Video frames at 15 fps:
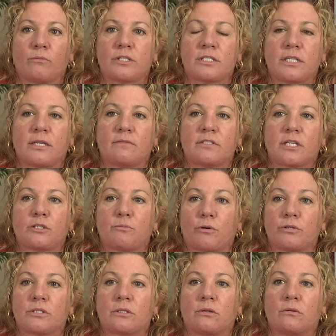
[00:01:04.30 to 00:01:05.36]
received such
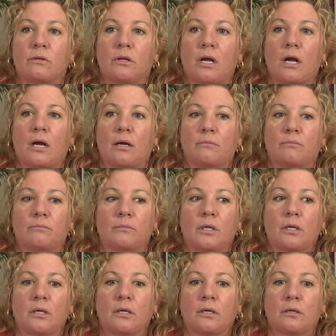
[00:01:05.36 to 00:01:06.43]
personal um,
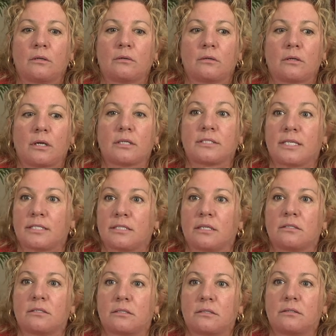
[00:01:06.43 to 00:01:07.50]

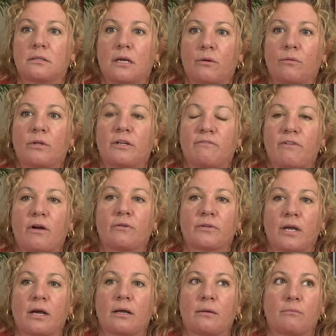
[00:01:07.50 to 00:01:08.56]
assistance. I really
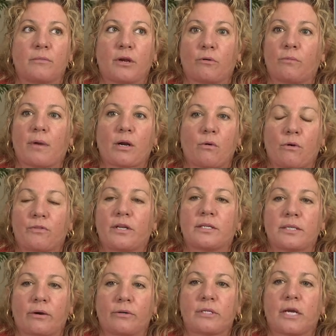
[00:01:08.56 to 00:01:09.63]
felt um, they were in my court the
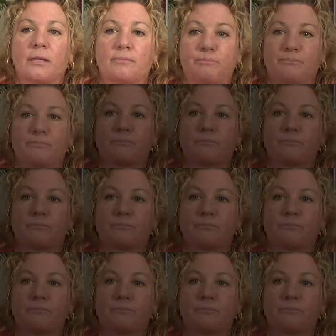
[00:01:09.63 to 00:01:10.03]
entire time.